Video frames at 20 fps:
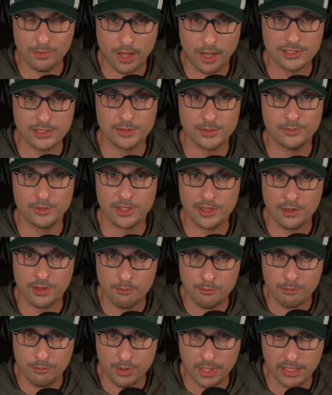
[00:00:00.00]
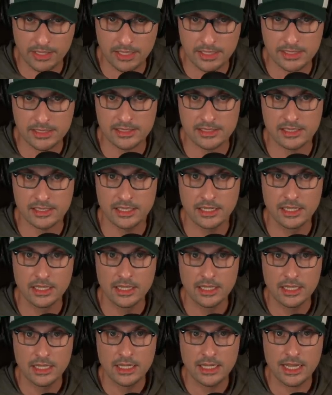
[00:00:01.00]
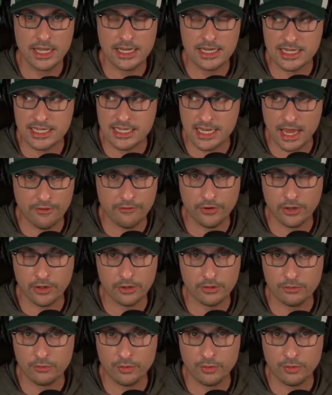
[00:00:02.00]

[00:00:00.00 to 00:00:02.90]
possibly the biggest endeavor